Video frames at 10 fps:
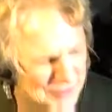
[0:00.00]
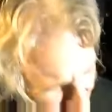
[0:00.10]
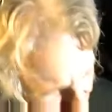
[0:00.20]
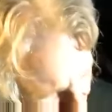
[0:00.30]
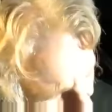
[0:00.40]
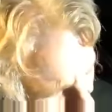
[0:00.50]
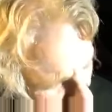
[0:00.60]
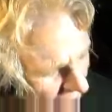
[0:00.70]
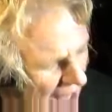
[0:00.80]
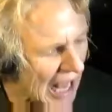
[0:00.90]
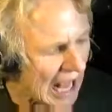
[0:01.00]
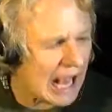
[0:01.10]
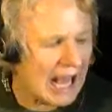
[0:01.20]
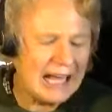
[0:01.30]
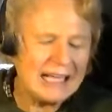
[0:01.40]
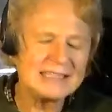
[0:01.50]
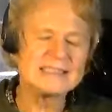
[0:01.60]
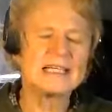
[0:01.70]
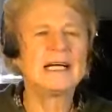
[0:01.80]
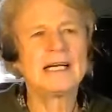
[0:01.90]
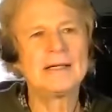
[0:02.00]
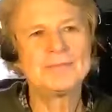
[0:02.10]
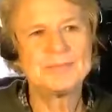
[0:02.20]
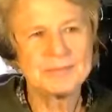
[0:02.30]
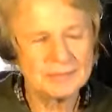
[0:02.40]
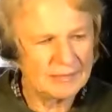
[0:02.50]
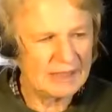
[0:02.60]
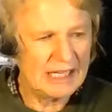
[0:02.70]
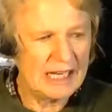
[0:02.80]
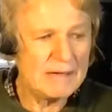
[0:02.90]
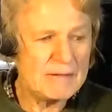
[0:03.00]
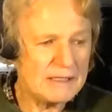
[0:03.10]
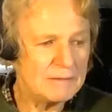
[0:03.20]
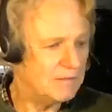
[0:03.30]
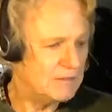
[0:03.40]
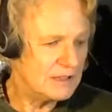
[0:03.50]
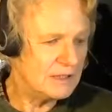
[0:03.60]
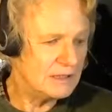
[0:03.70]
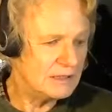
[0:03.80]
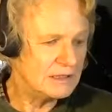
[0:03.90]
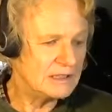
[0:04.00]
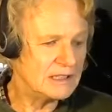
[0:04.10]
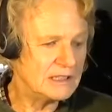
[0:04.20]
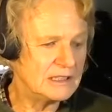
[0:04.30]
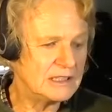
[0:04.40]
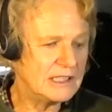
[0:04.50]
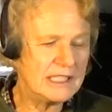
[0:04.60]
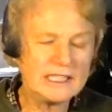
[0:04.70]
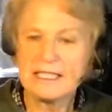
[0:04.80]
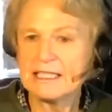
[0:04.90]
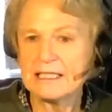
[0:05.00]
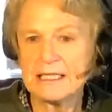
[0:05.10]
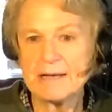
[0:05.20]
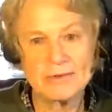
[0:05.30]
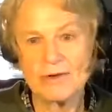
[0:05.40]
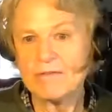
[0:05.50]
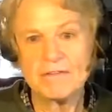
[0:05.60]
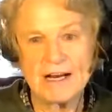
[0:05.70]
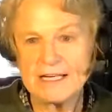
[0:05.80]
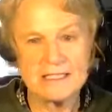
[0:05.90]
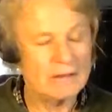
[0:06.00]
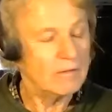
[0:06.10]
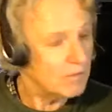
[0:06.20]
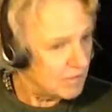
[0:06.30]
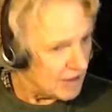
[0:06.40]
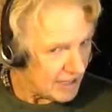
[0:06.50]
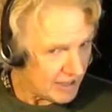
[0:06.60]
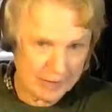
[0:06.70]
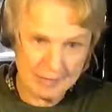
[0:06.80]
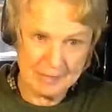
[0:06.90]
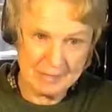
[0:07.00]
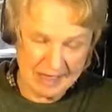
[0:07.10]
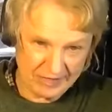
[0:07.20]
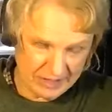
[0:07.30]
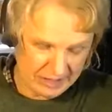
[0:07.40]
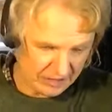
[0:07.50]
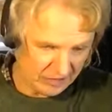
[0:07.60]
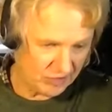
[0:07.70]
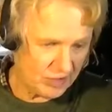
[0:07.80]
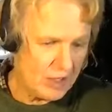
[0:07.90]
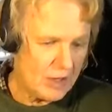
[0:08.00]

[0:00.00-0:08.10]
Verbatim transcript: doubt. Yeah. And um, I mean, she kept on finding further messages